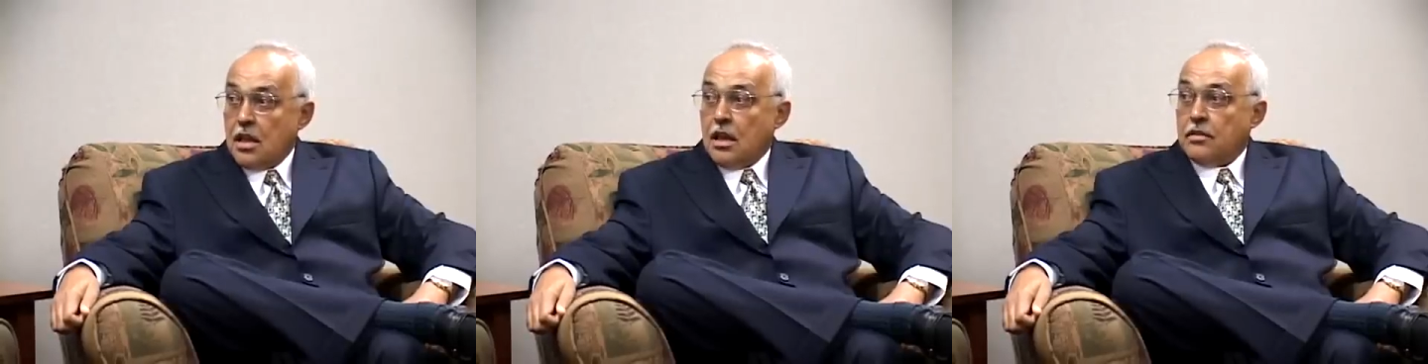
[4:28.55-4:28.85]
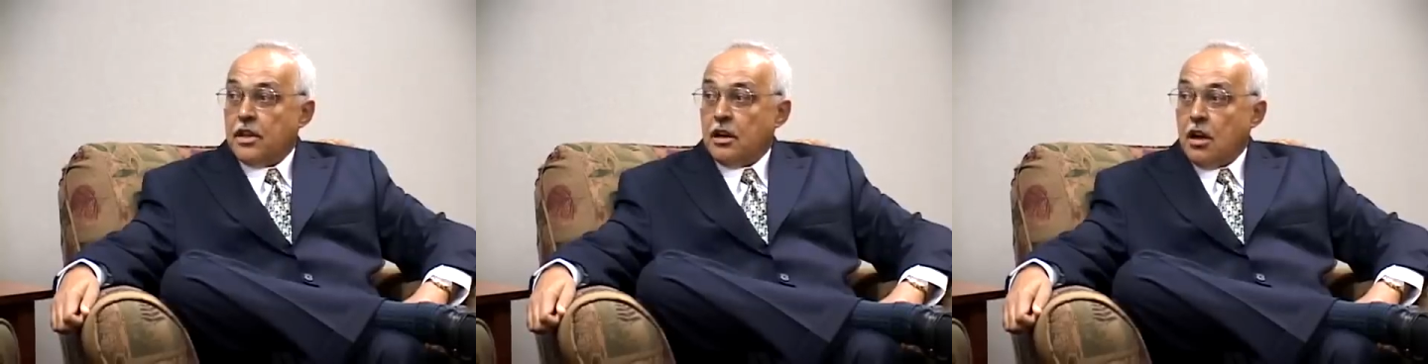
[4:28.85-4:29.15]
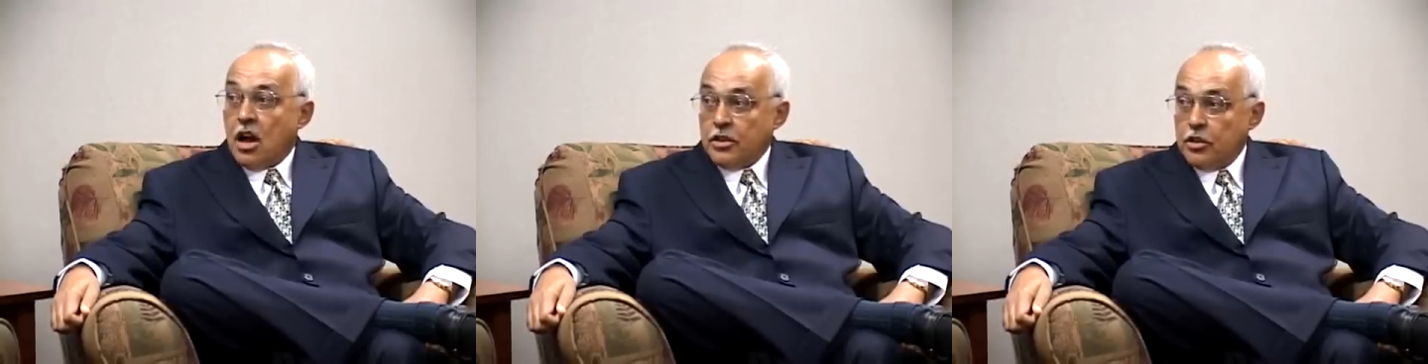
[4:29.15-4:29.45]
Mm-hmm. There
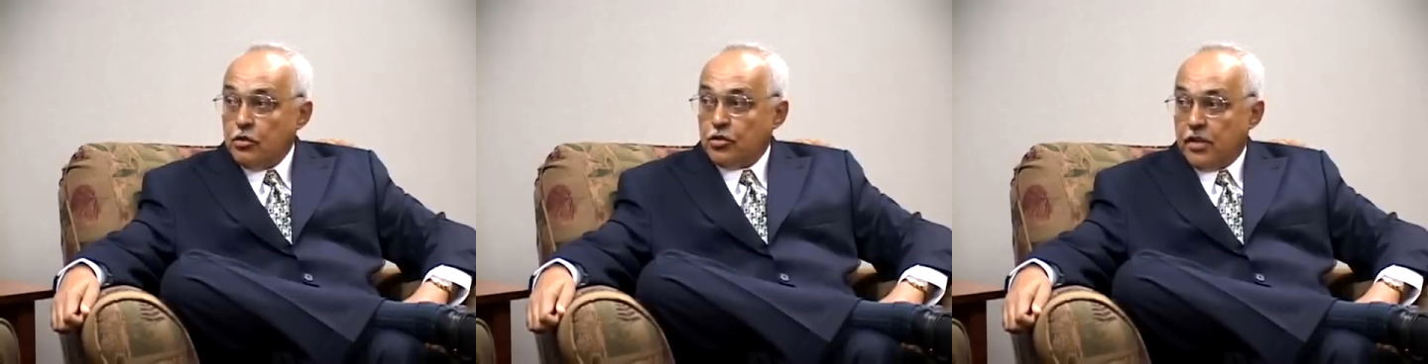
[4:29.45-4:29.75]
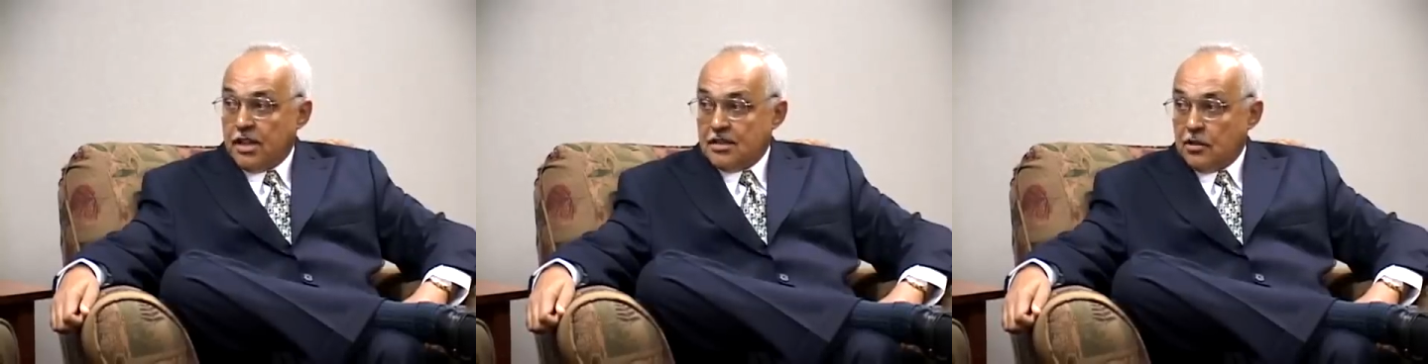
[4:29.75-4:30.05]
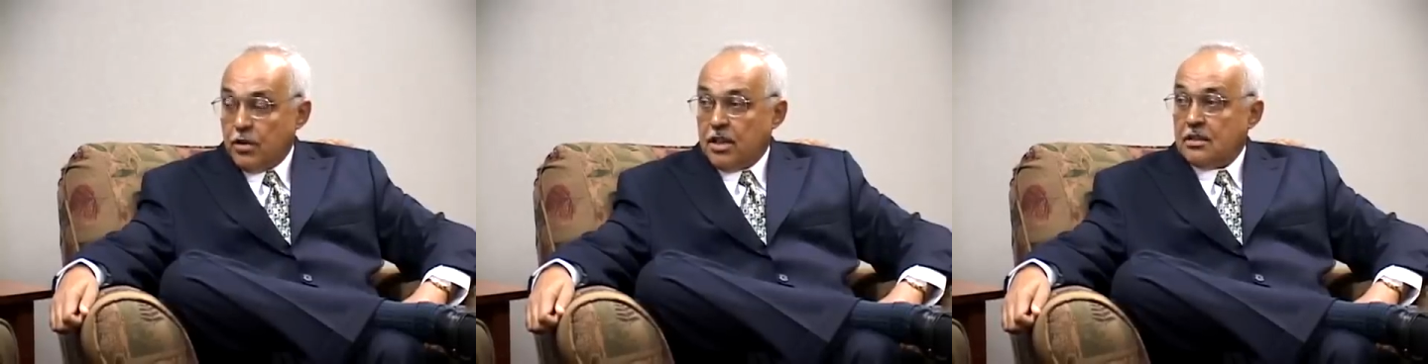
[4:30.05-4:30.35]
are other nutrients
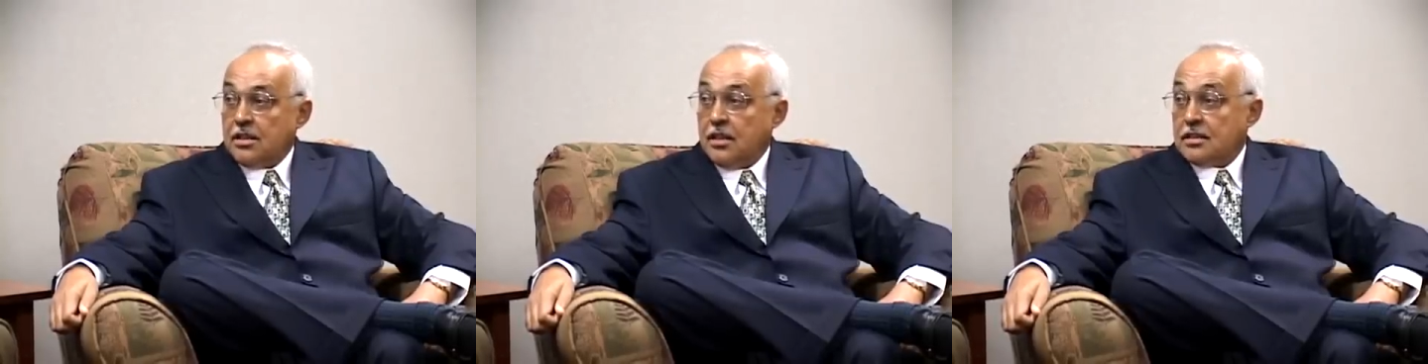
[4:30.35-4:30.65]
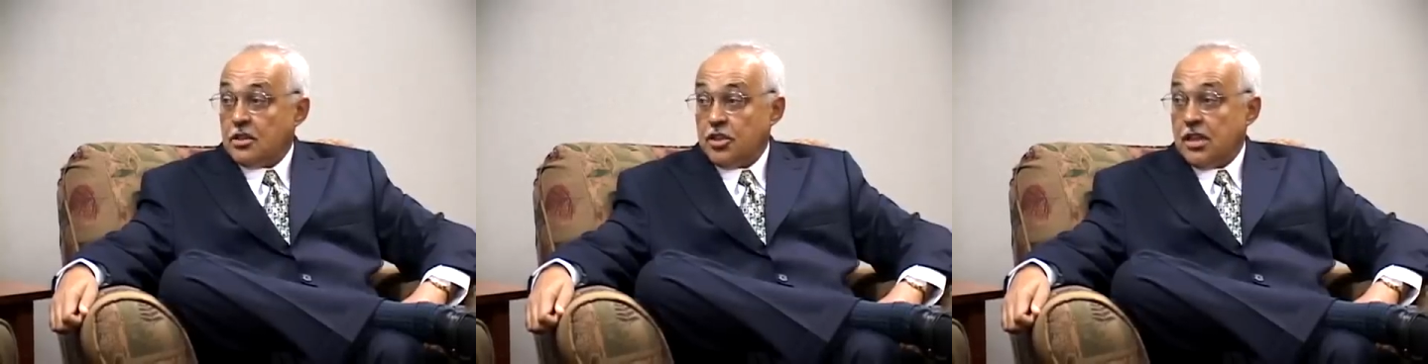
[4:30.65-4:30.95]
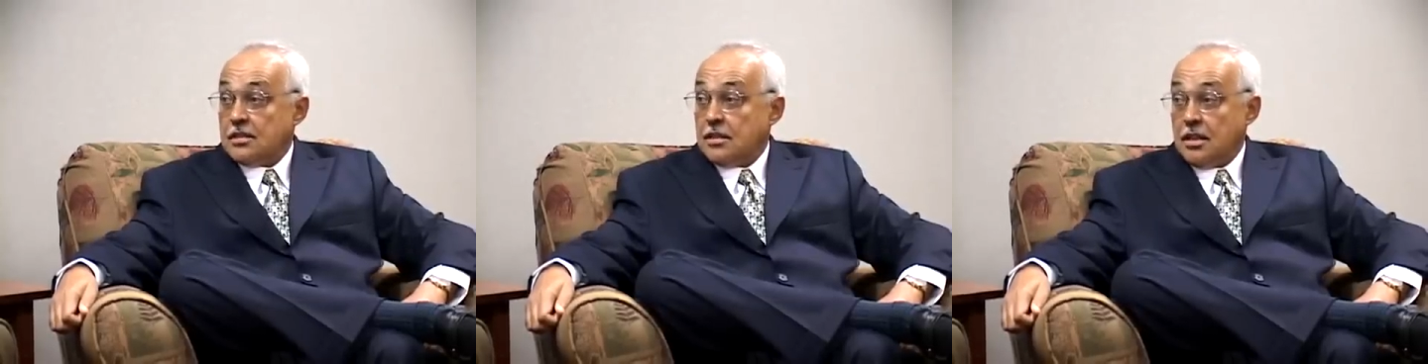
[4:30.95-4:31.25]
that we can take, such
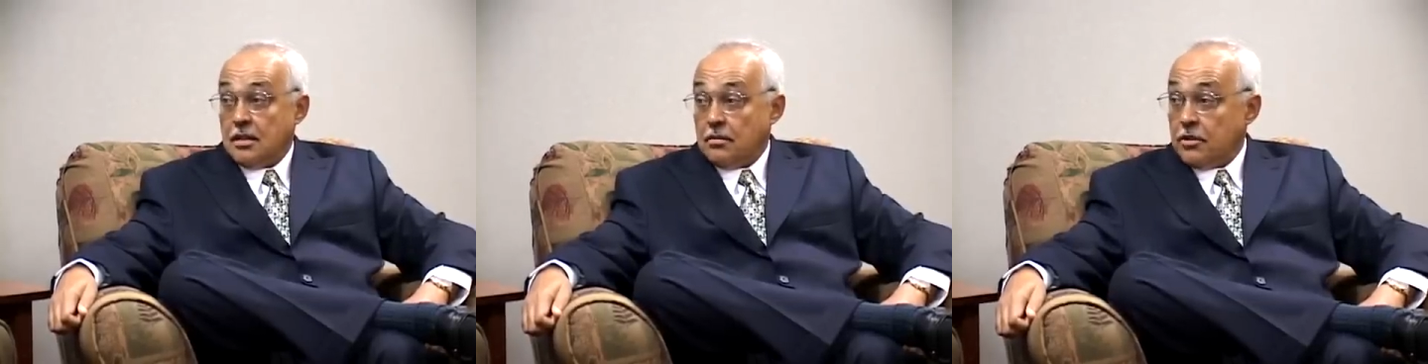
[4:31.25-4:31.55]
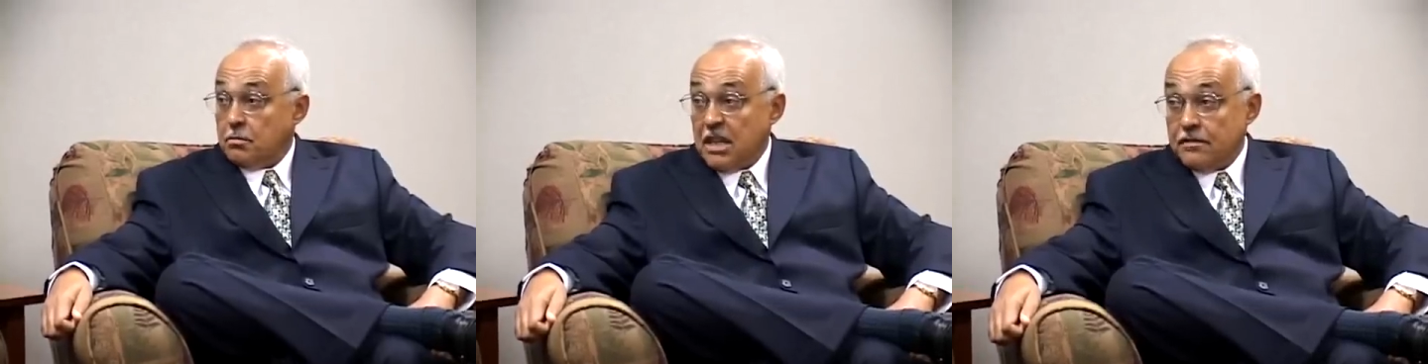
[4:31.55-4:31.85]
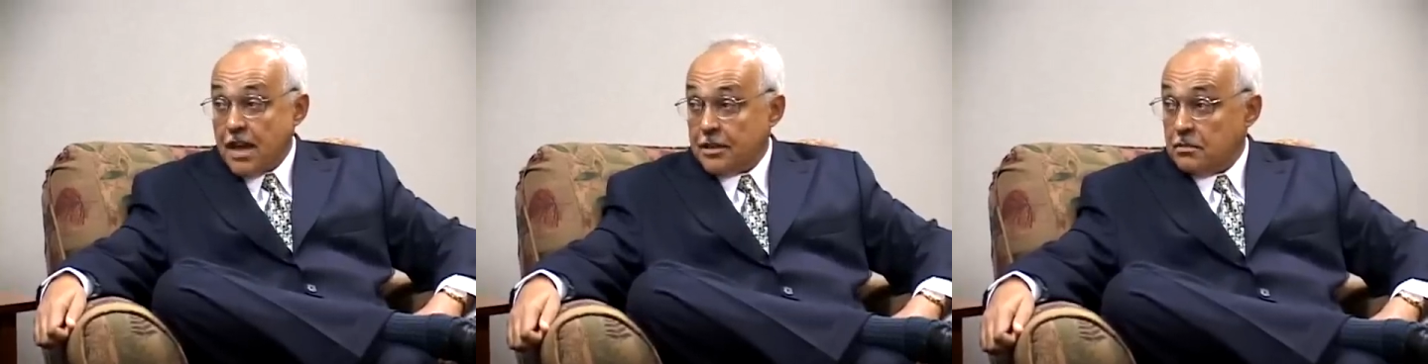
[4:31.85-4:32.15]
as the, the B
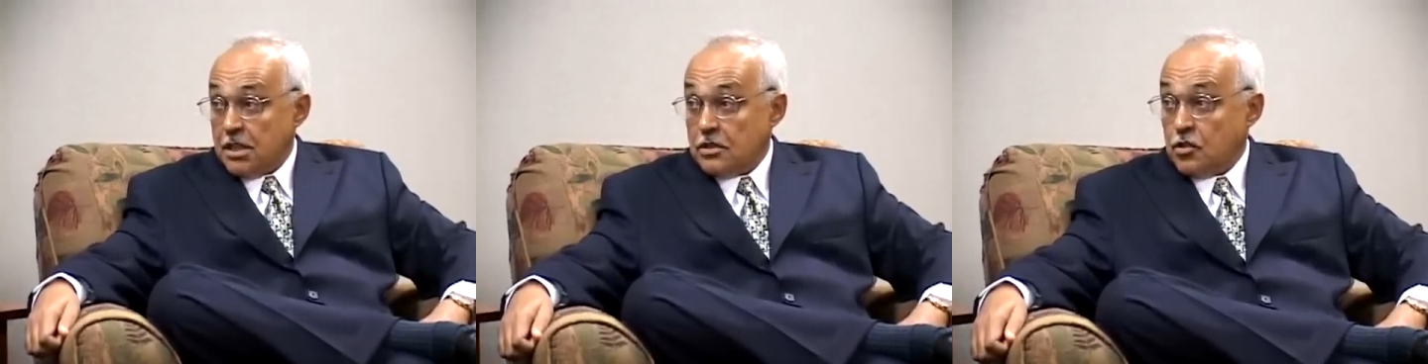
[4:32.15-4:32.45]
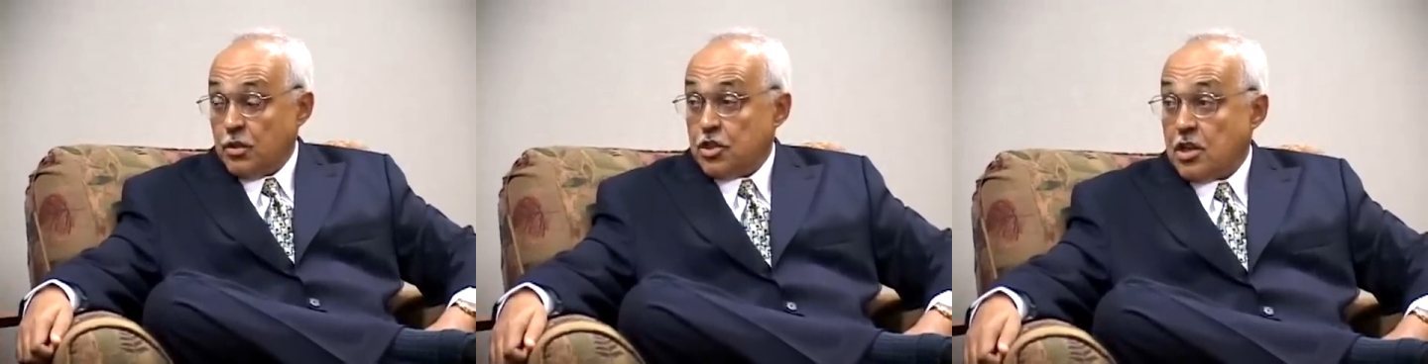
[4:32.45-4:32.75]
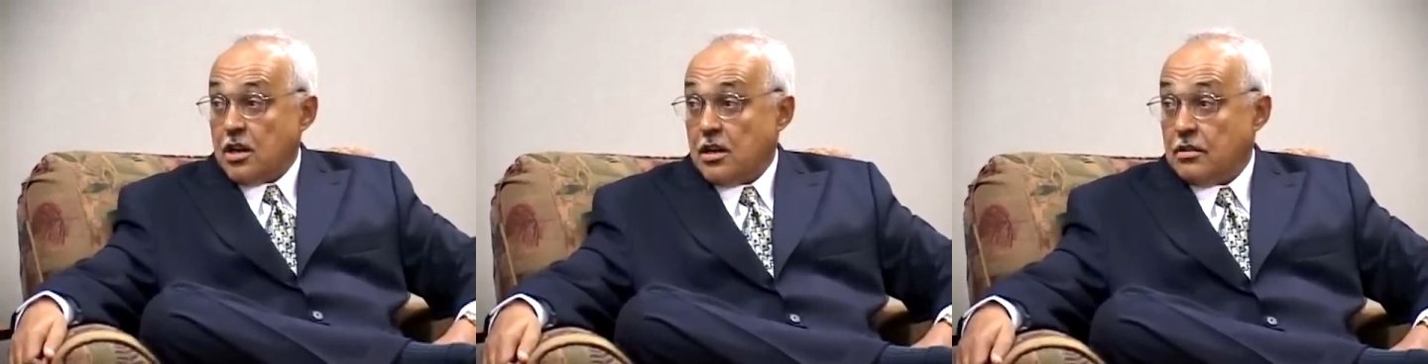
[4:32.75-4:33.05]
vitamins, which
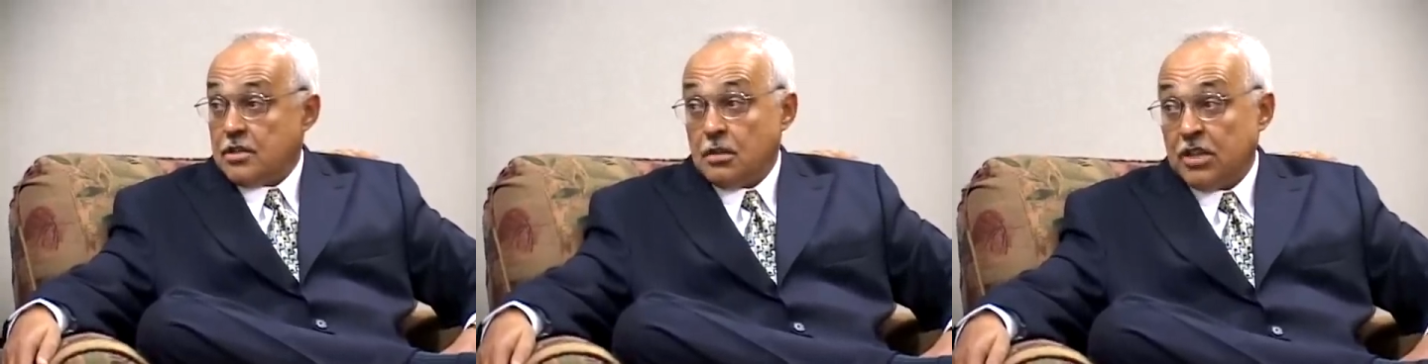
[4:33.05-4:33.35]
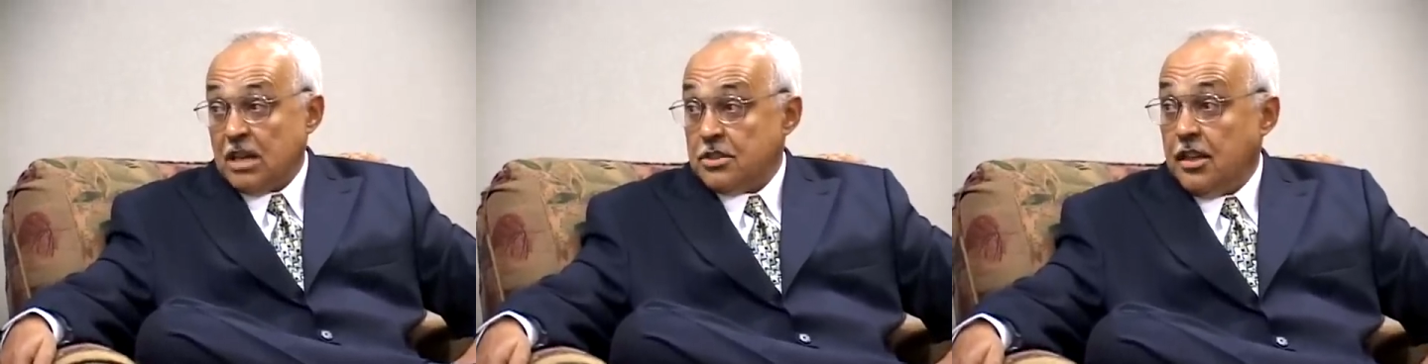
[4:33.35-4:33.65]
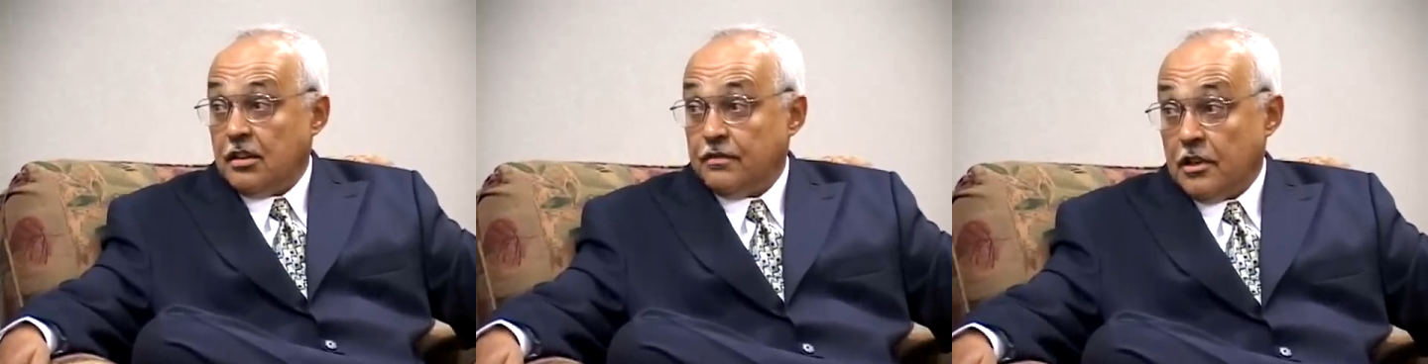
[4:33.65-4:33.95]
are sometimes
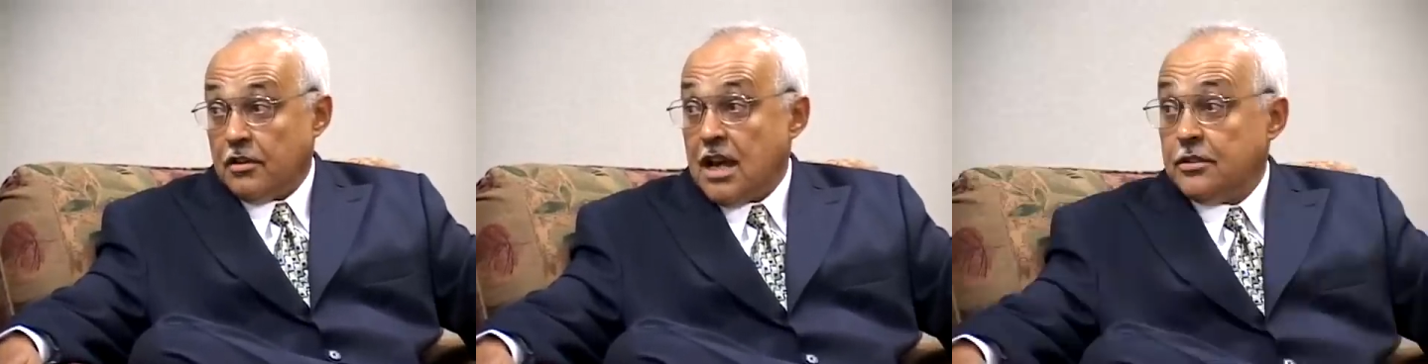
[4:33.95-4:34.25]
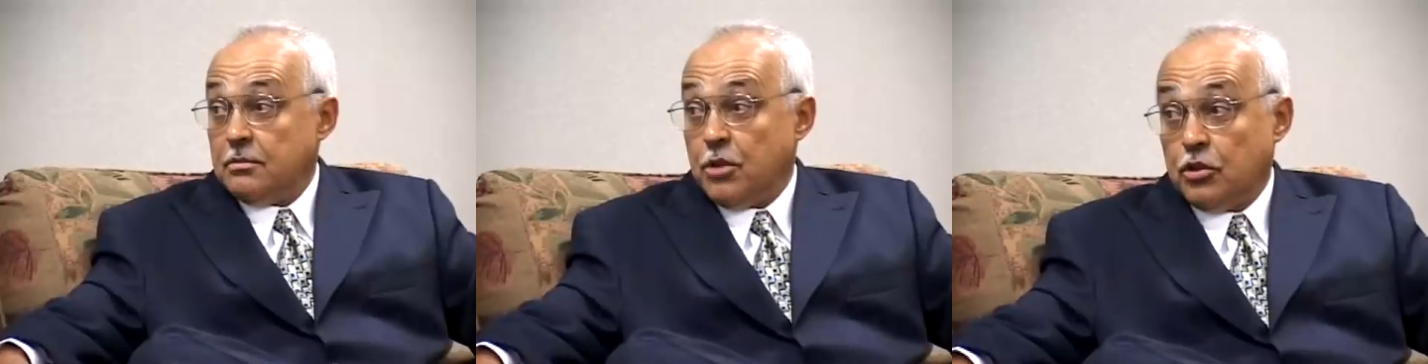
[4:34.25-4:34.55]
taken for granted right.